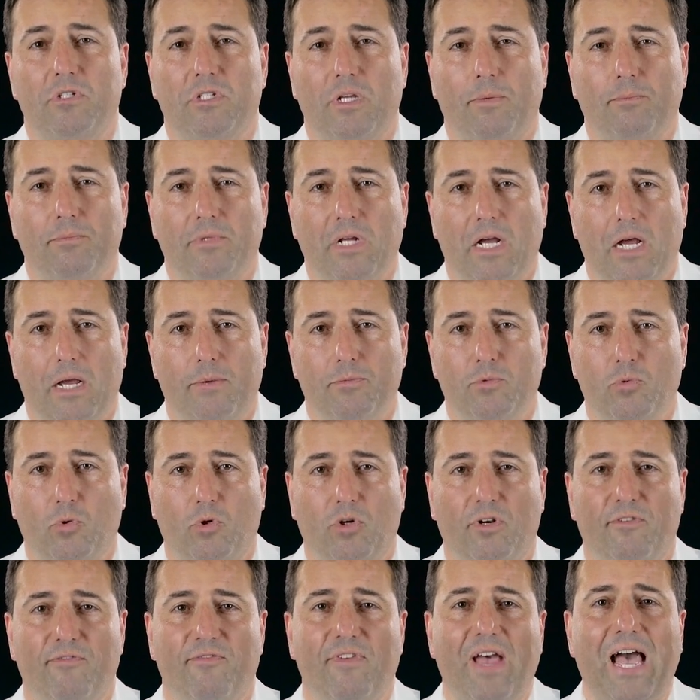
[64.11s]
sometimes we're
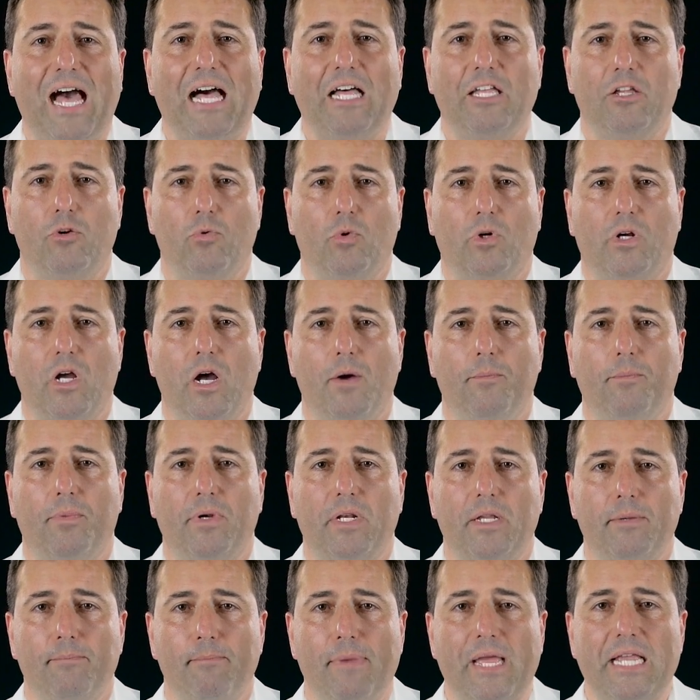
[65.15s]
going to value a
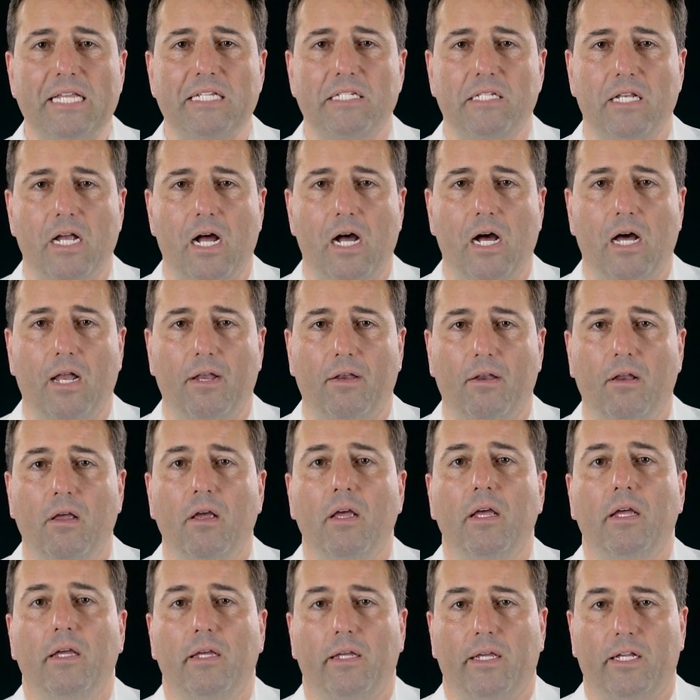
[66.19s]
company based on
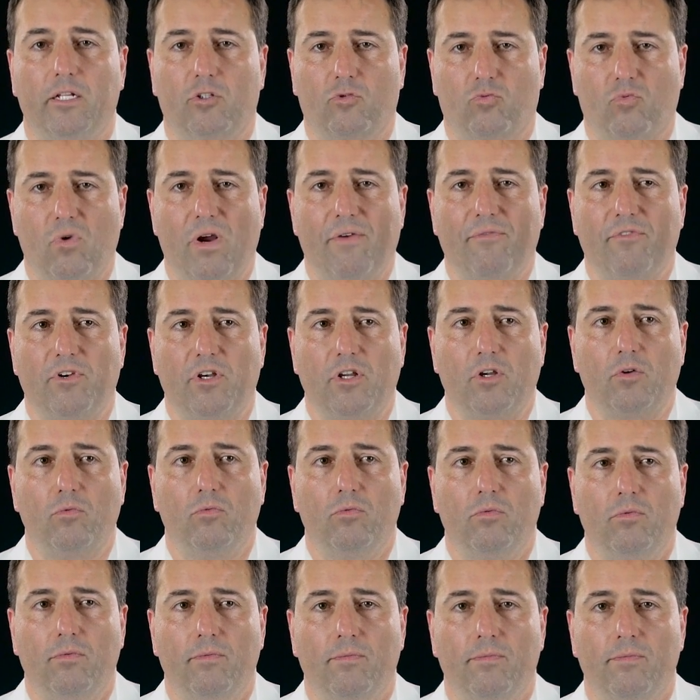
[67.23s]
its revenue.
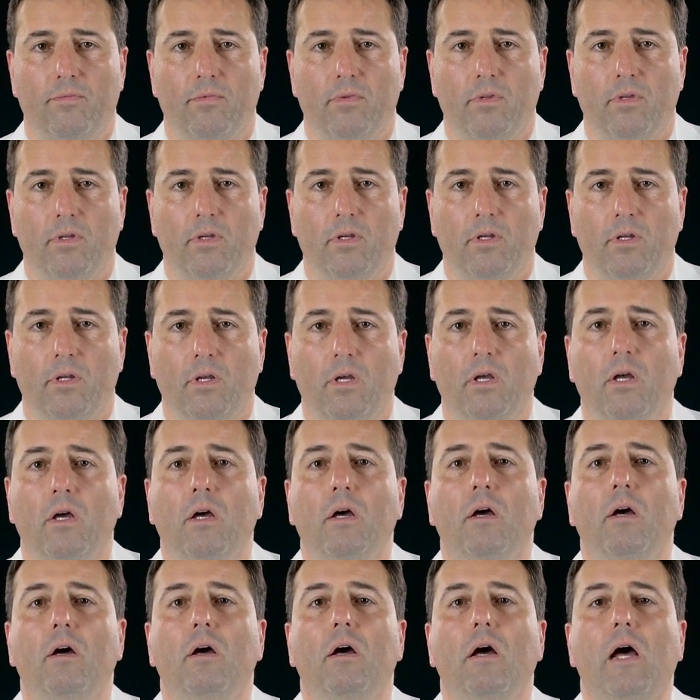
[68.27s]

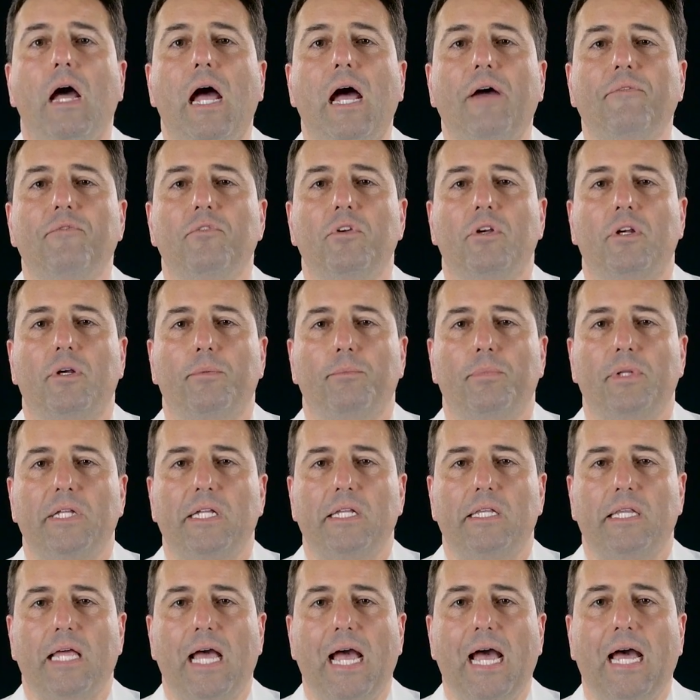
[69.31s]
After you
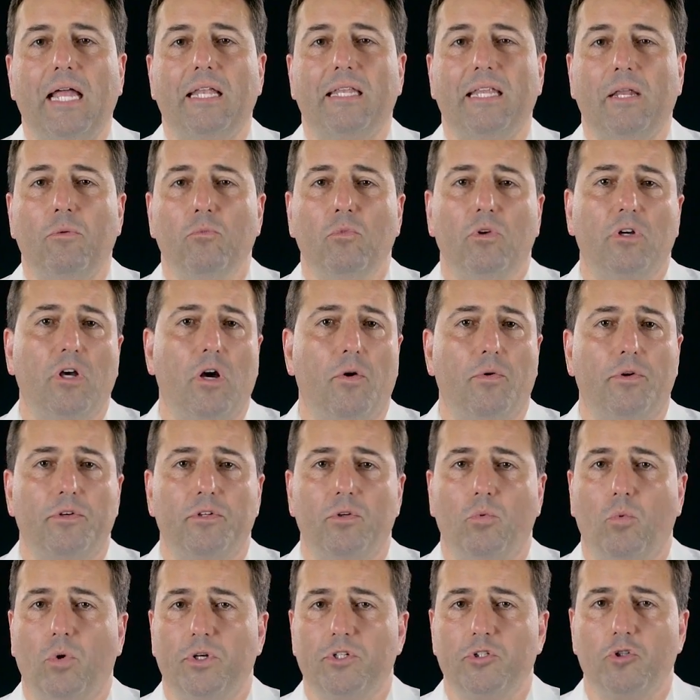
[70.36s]
complete that, then we'll go
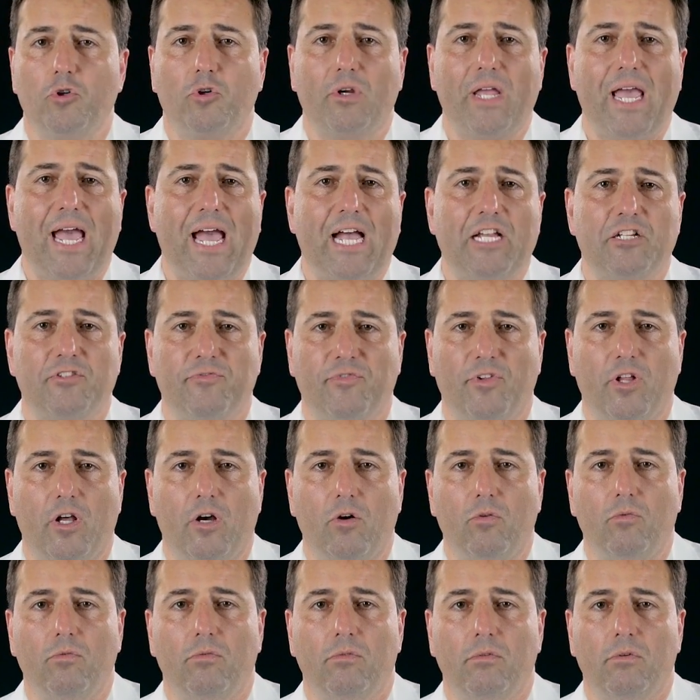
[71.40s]
into what's your cash
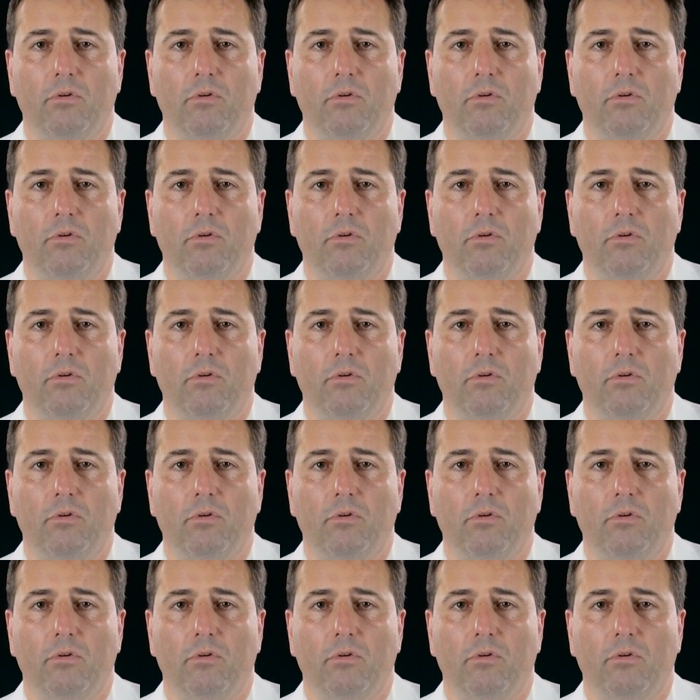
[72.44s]
flow.